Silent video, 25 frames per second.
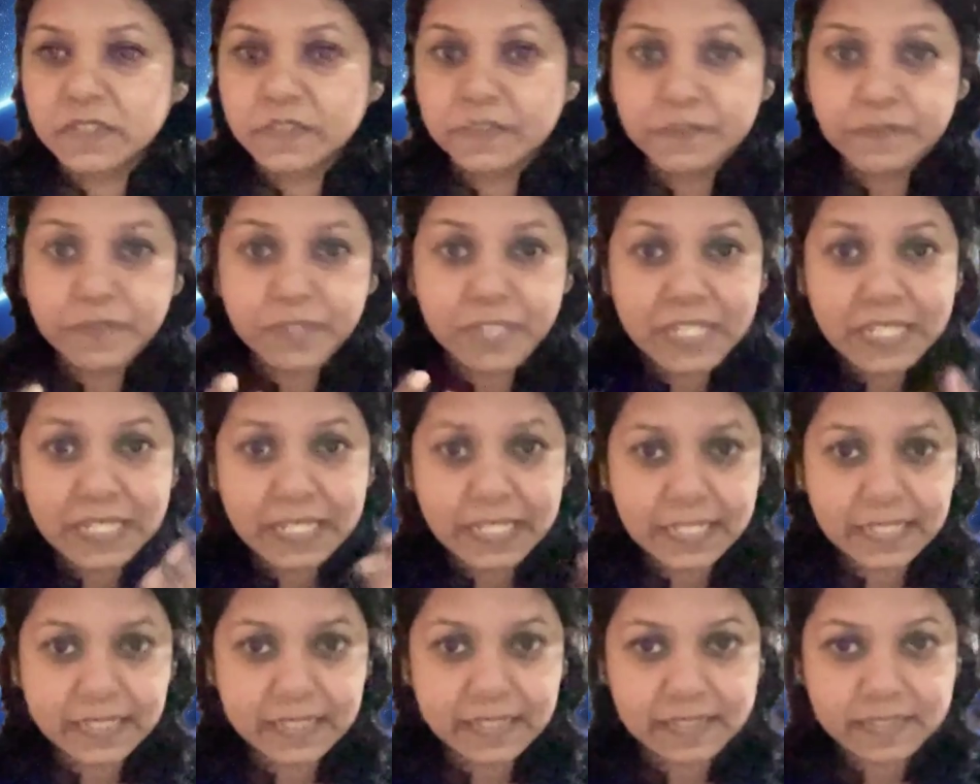
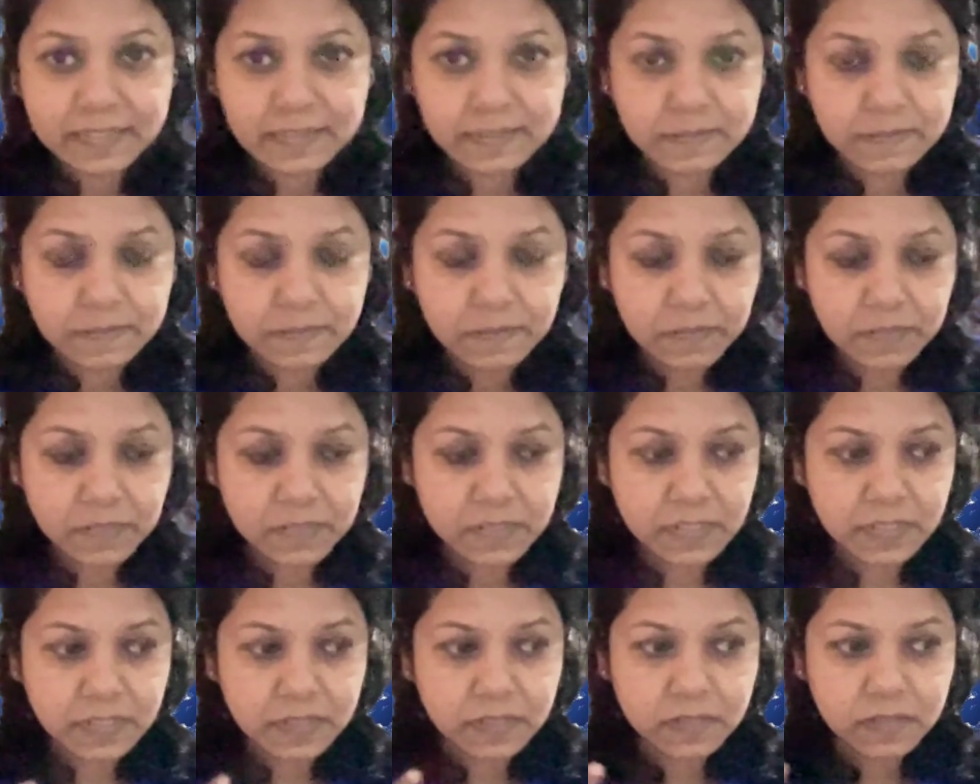Feelings, in the
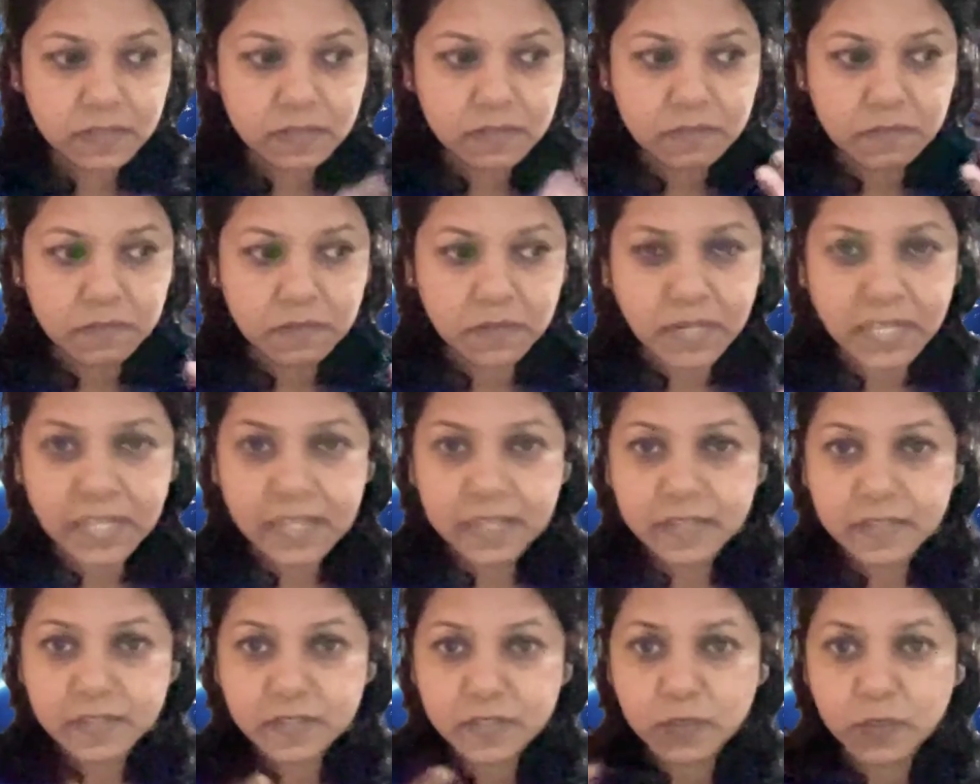sense,
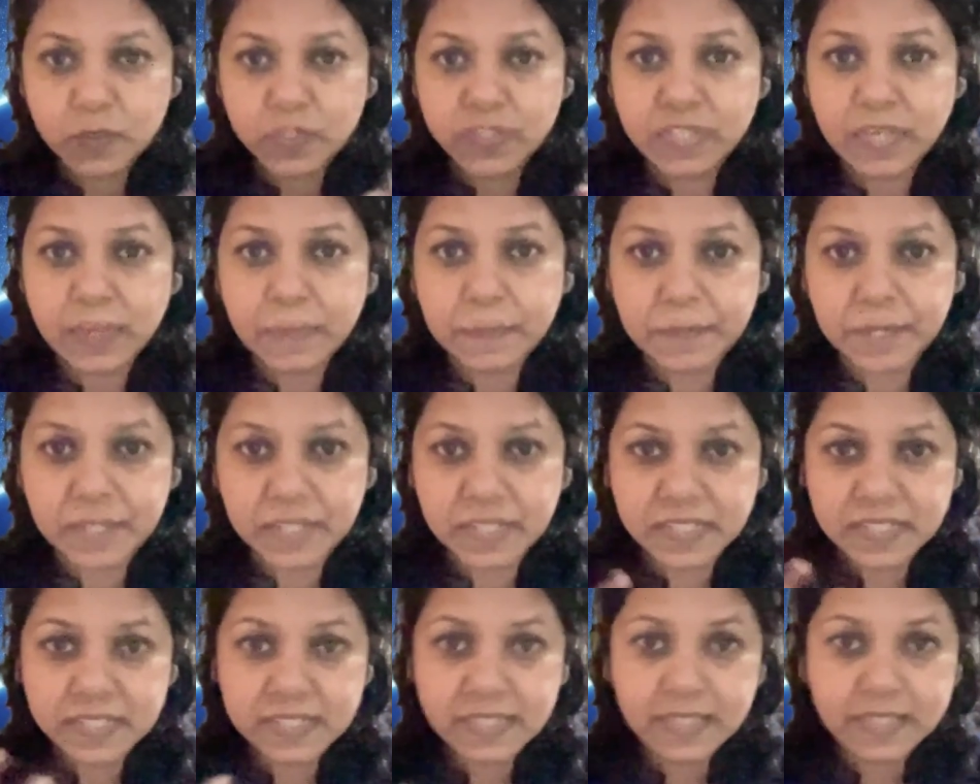layers of what's
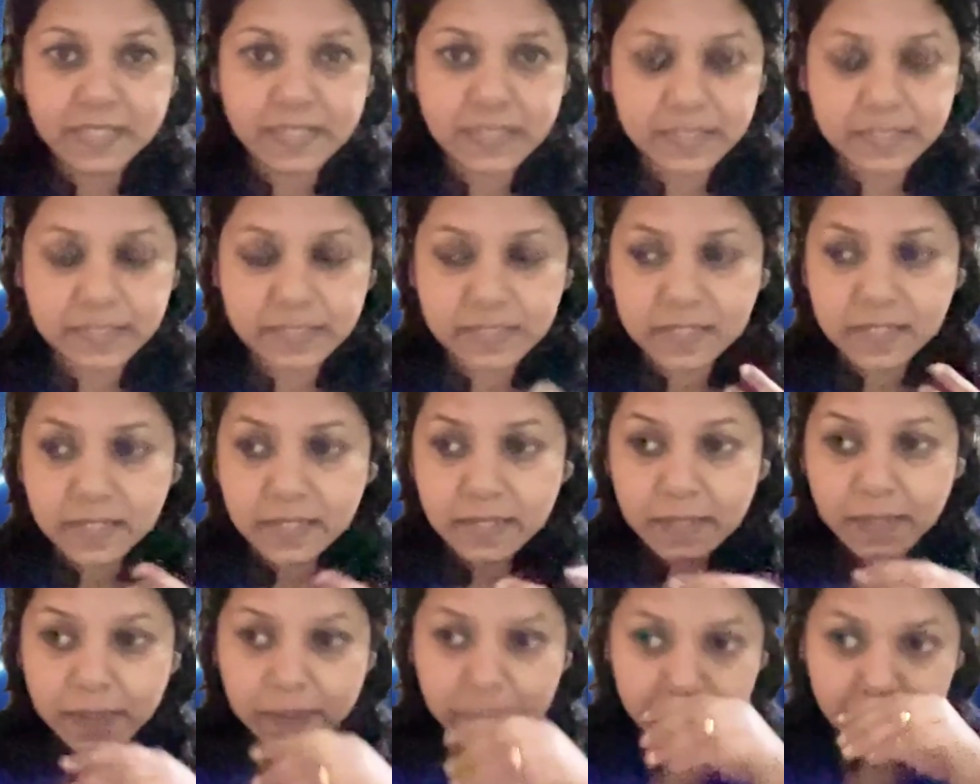happening inside,
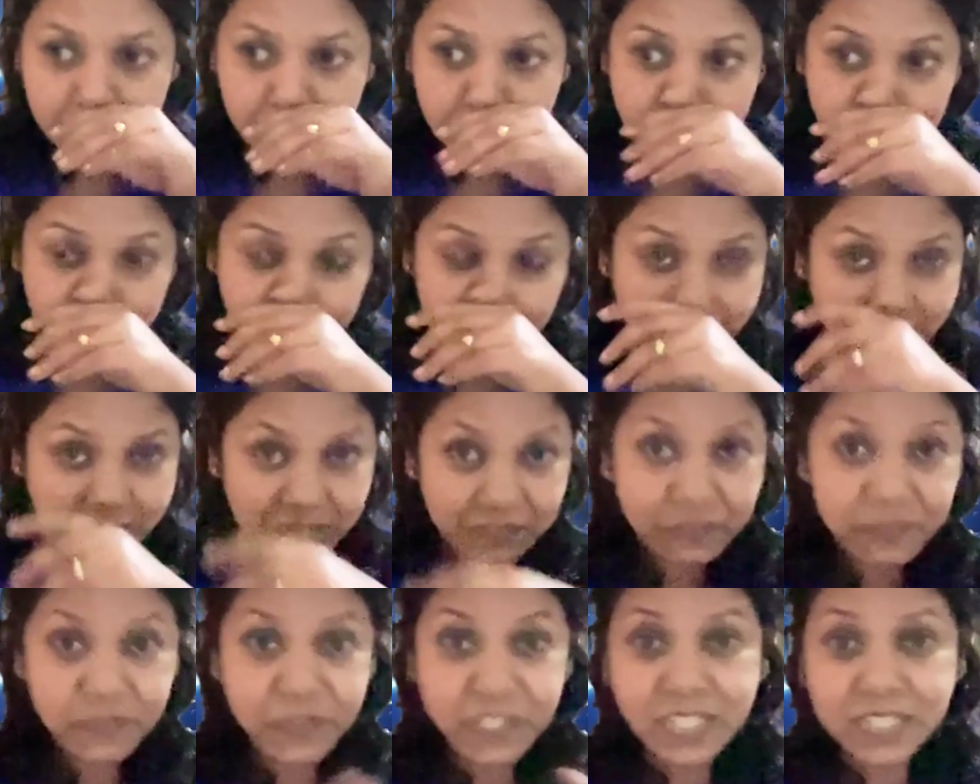by which we
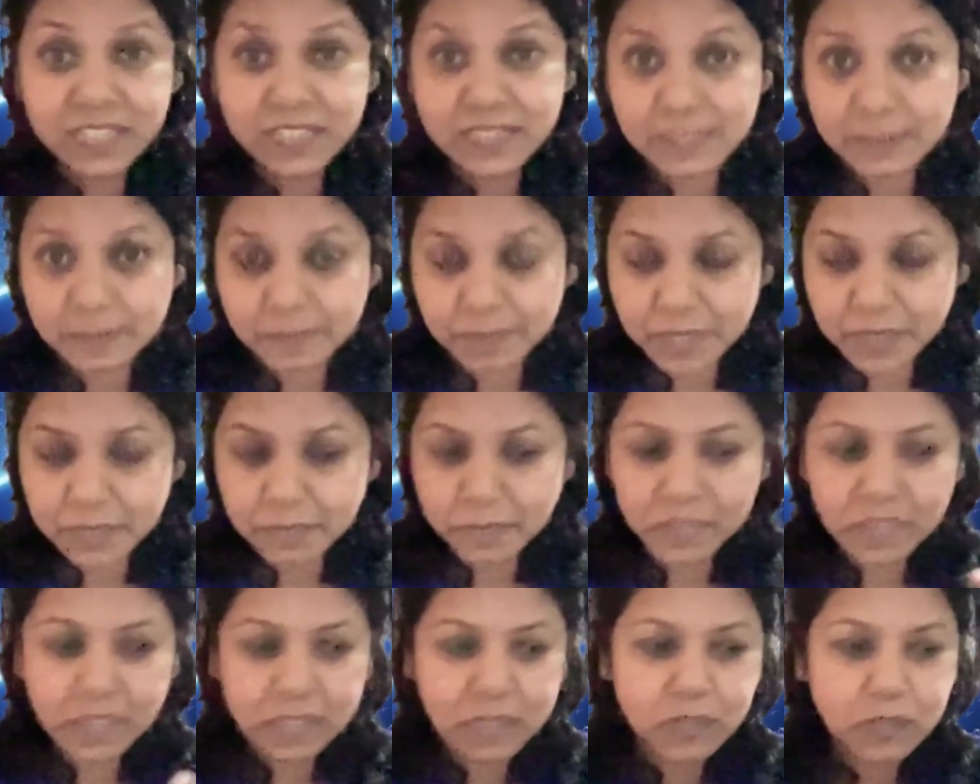can feel something.
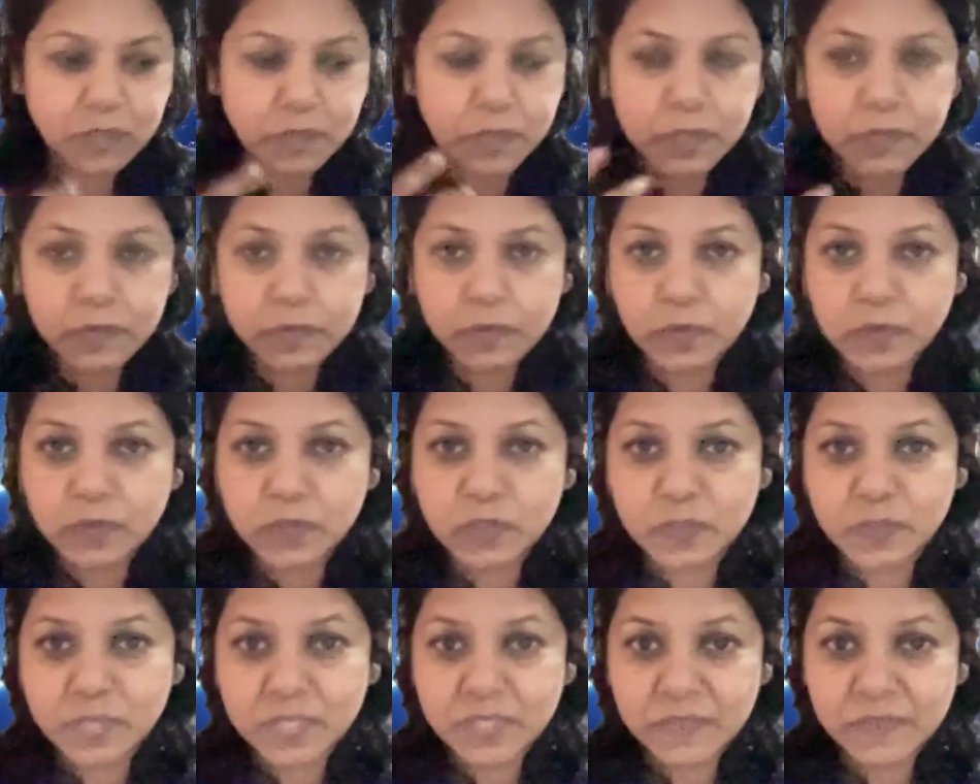But that would
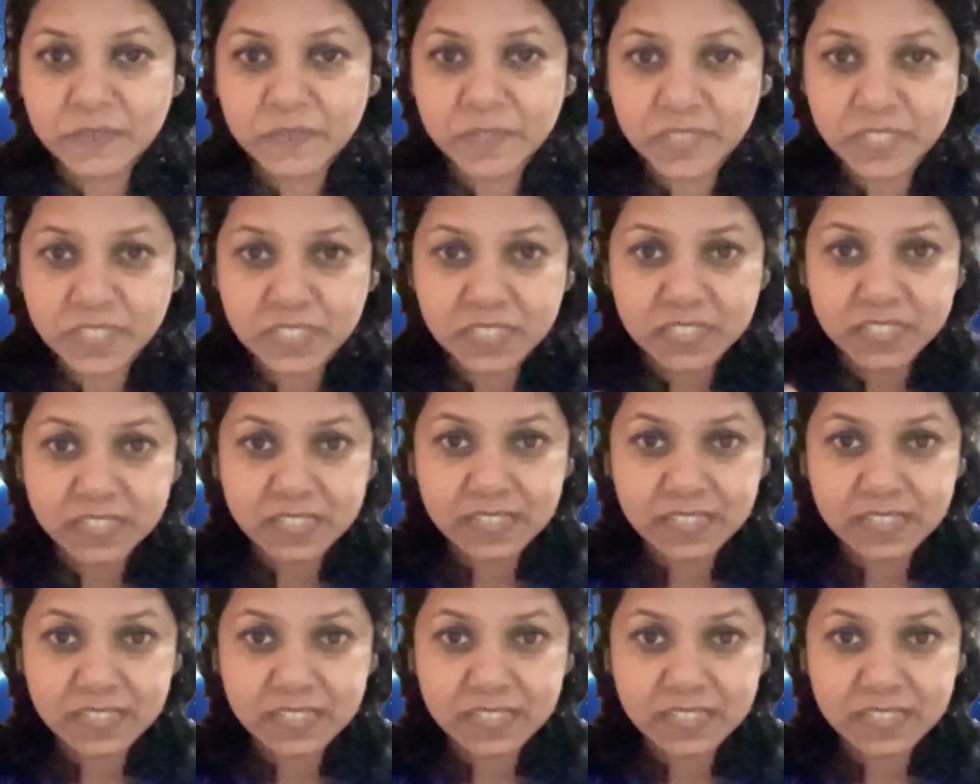also be physical